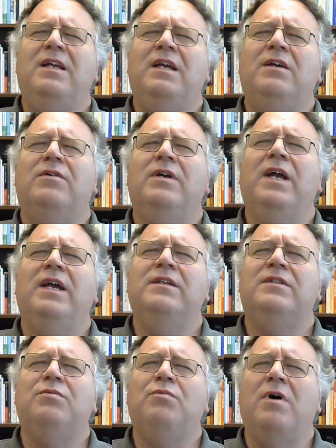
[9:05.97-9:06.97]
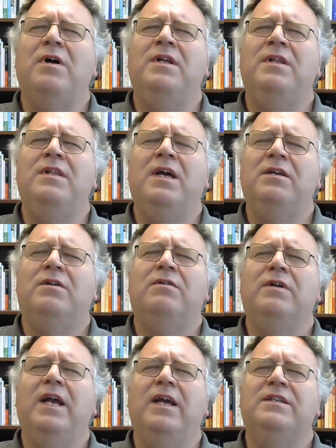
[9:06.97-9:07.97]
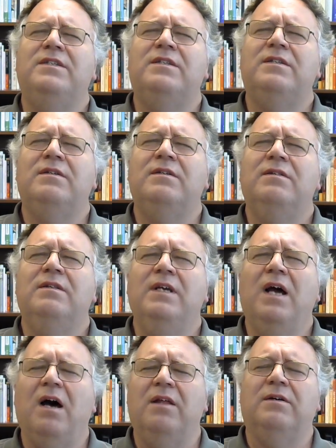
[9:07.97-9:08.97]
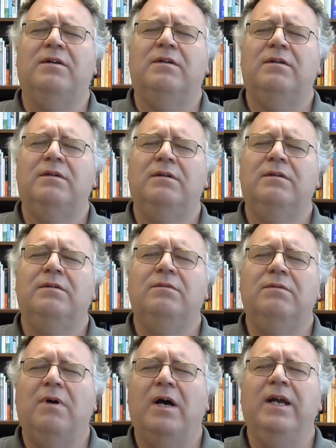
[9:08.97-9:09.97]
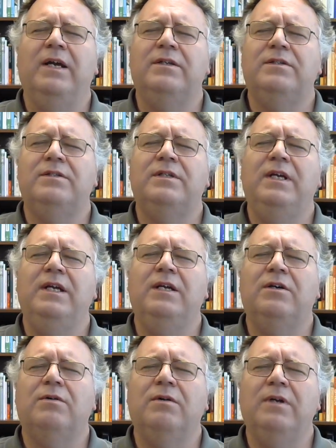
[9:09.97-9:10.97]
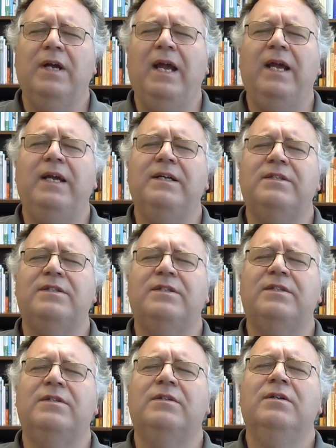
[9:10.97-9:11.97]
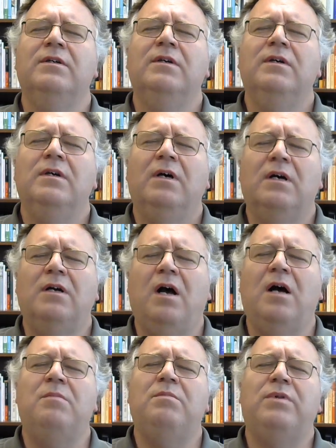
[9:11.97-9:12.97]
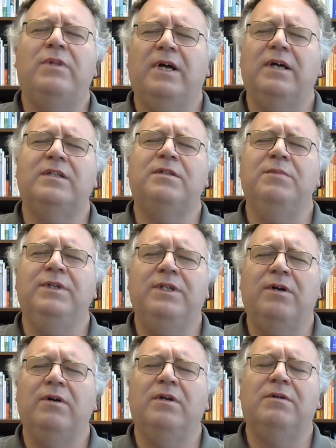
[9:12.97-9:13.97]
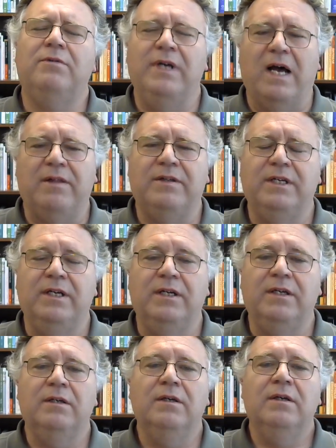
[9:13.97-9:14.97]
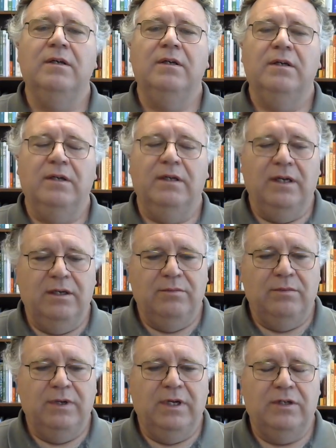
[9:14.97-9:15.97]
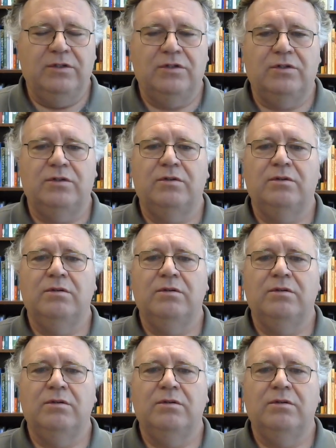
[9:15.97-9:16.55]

he creates one and then creates the other, right? He creates a complex material reality in which